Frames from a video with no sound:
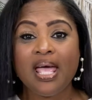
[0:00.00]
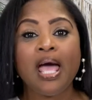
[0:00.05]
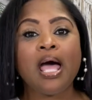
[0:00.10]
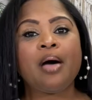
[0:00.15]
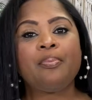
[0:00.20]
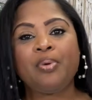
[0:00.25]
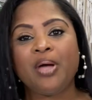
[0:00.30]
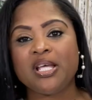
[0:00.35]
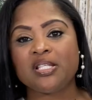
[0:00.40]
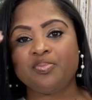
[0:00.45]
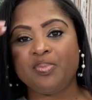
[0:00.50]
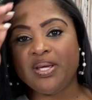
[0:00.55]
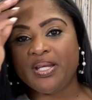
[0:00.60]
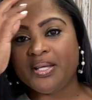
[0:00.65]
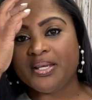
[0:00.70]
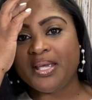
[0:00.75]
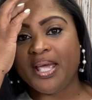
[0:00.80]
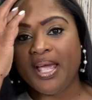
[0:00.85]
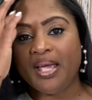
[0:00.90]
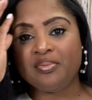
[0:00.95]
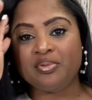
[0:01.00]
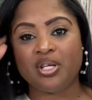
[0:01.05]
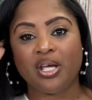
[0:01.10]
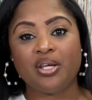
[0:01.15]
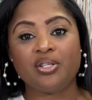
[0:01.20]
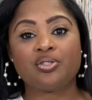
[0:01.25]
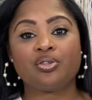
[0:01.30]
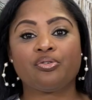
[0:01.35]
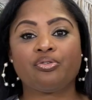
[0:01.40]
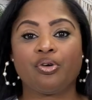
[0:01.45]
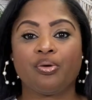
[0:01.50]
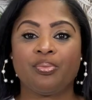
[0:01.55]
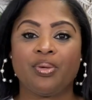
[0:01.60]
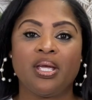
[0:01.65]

app has been a game changer for